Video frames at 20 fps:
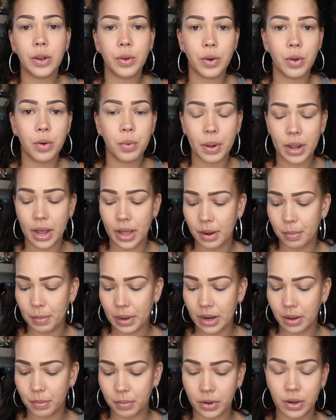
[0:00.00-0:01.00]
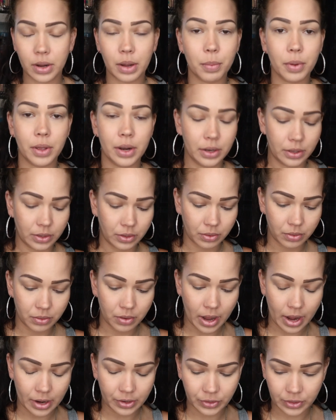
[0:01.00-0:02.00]
don't know what kind of makeup look I'm gonna
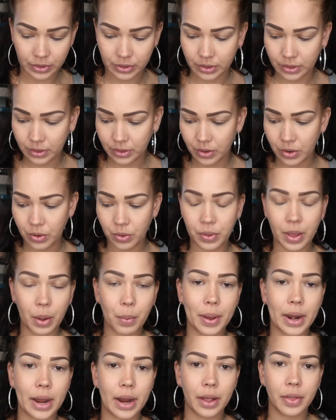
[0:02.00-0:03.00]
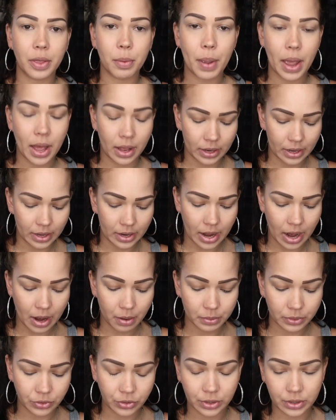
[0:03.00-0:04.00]
do. I just knew that when I got the palette, I
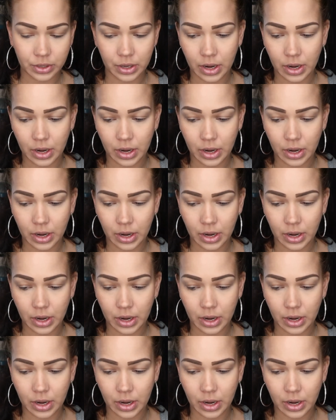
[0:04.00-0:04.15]
was just